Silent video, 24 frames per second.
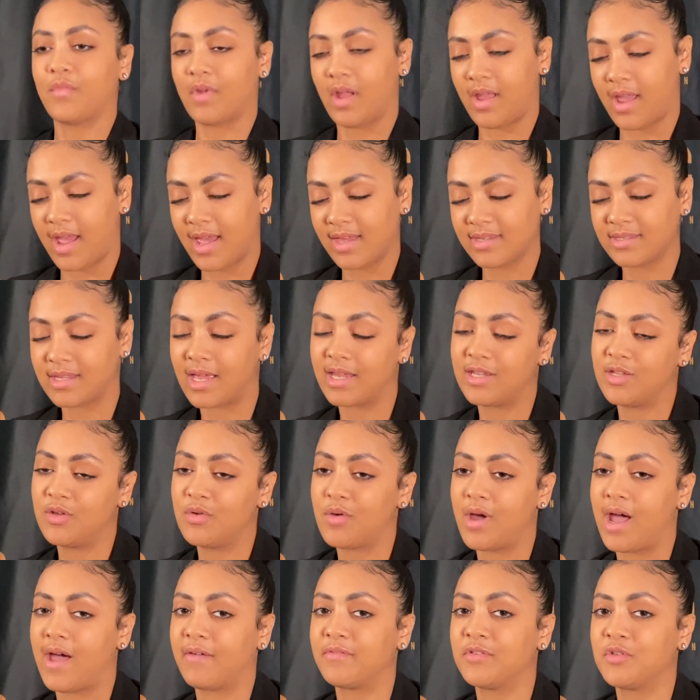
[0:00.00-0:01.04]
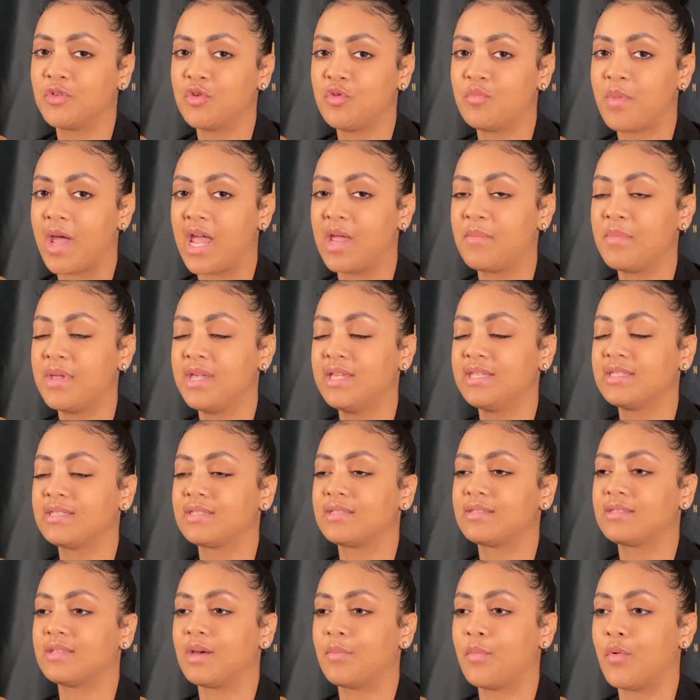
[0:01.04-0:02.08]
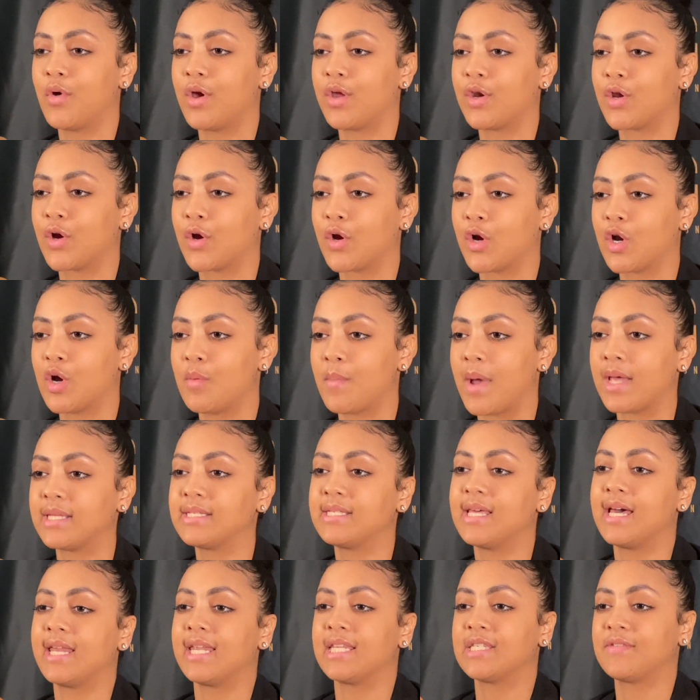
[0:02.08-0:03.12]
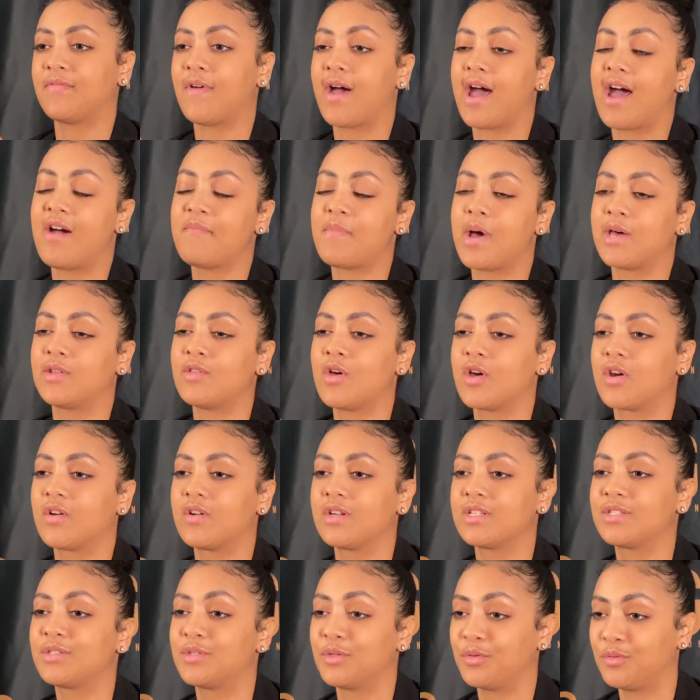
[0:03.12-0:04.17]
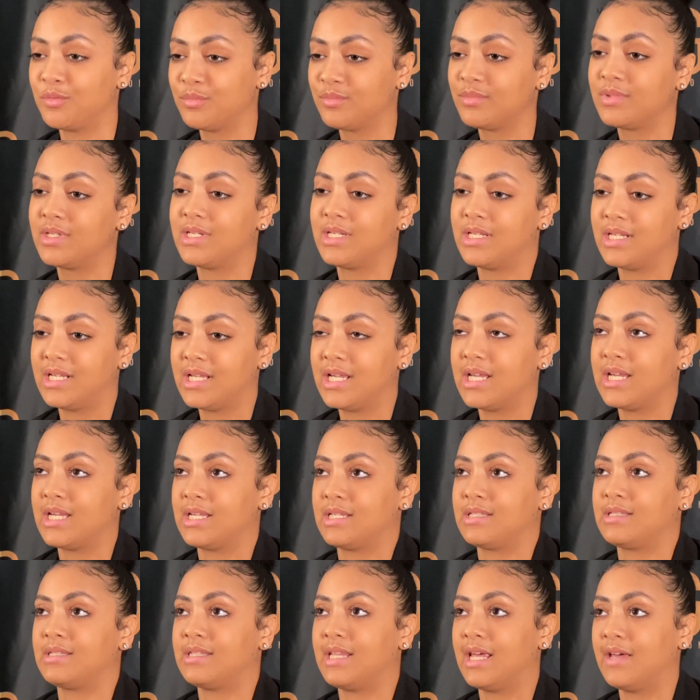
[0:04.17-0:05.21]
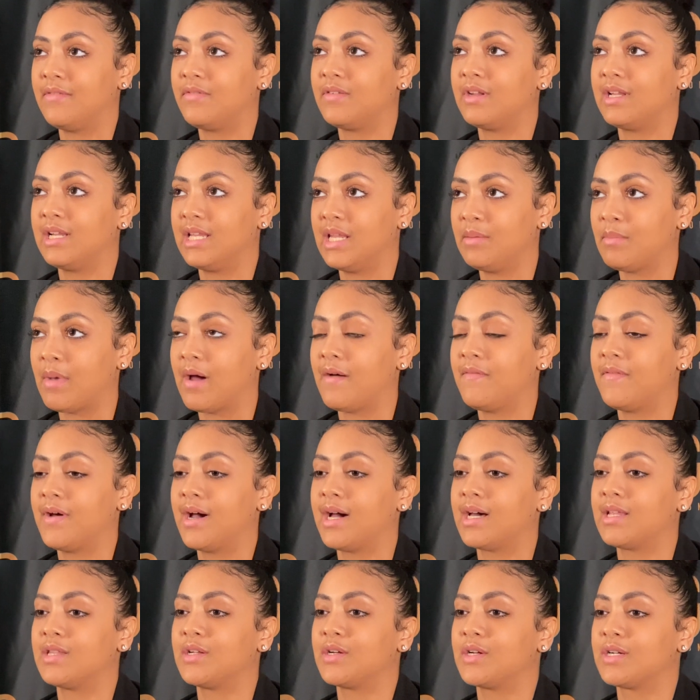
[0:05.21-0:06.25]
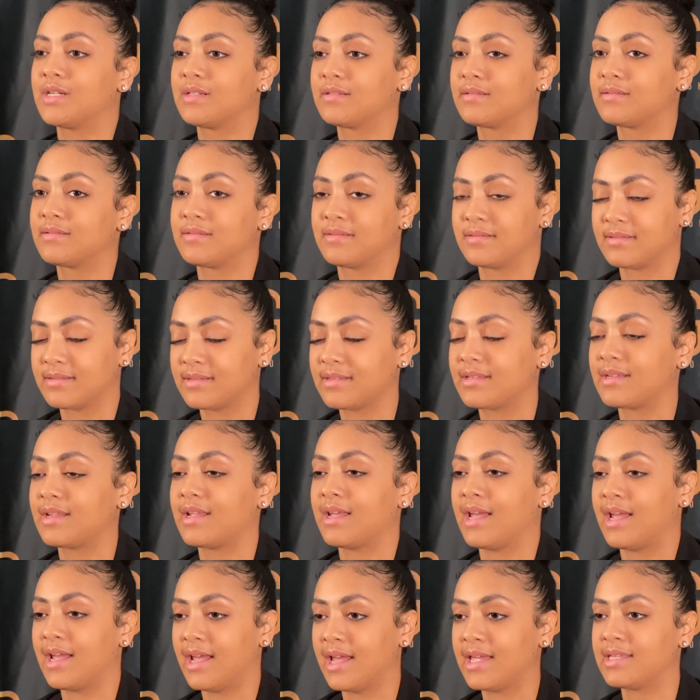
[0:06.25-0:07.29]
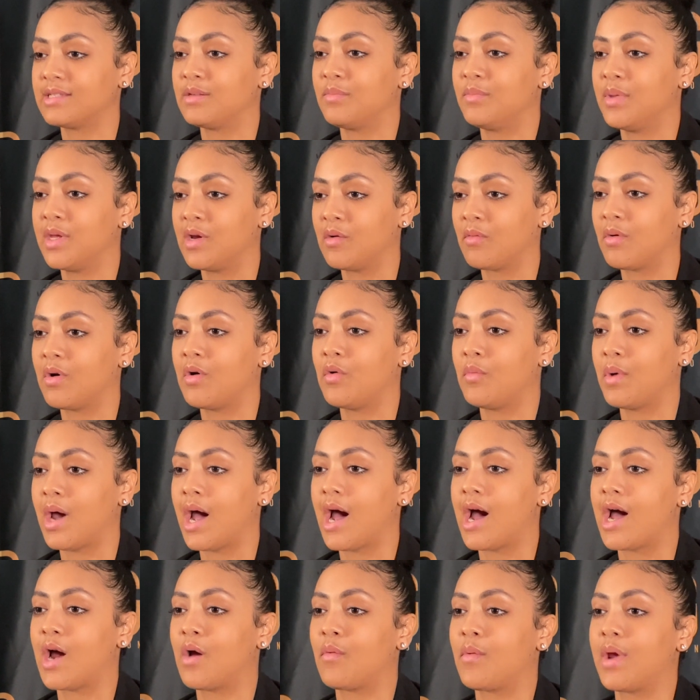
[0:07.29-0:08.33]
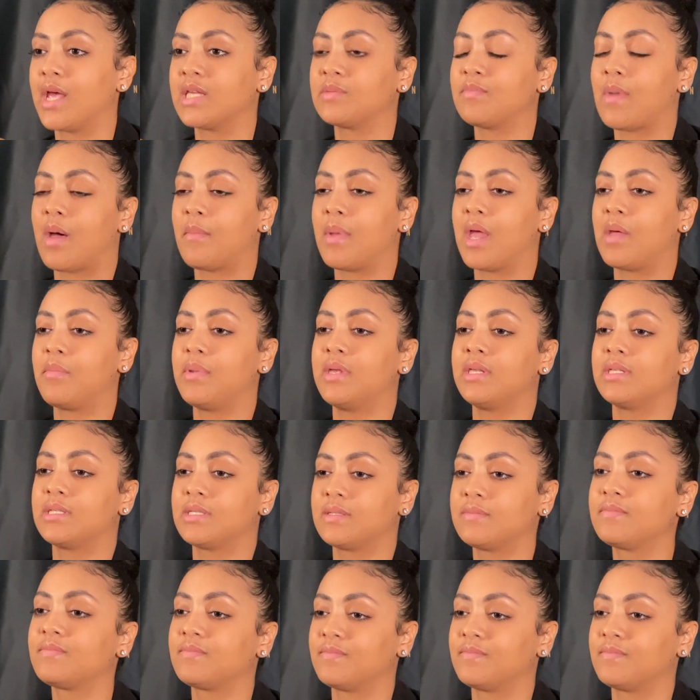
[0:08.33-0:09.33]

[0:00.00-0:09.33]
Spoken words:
Yes, I do. I have 2 babies, a boy and a girl. My son is 5, my daughter is 2. Definitely my father has a big role with how I raise my babies.